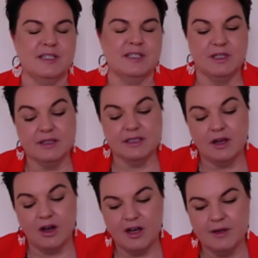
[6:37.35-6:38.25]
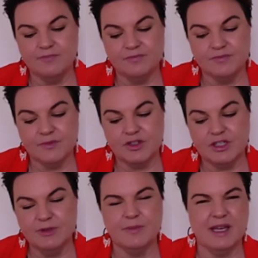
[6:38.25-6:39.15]
But at the time, she
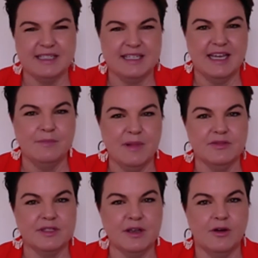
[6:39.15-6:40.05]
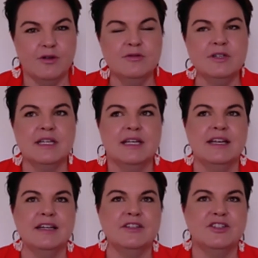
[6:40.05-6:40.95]
was about 10 months old
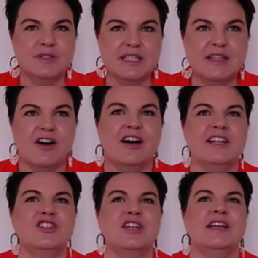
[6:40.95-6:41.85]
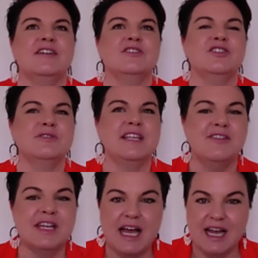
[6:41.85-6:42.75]
and she was in the high chair and she was having
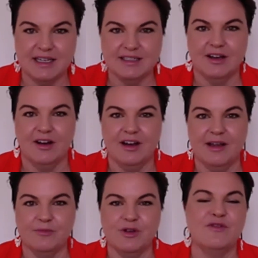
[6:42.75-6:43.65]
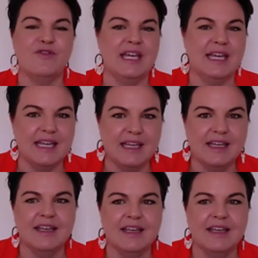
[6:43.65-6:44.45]
a hard time with feeding.